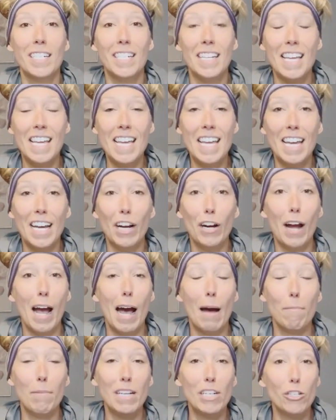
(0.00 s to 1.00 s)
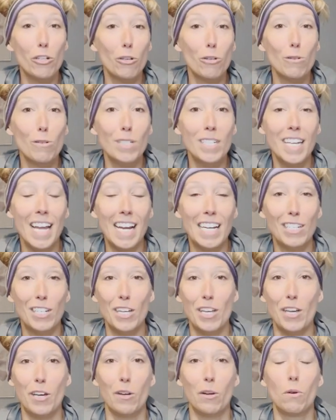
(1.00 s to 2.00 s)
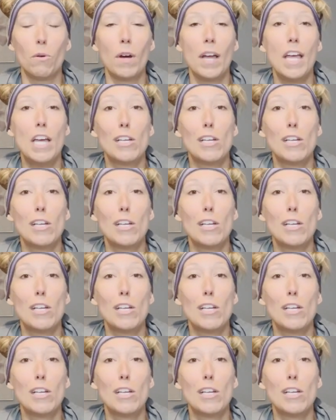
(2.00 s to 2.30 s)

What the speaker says: T here. Happy Tuesday to you.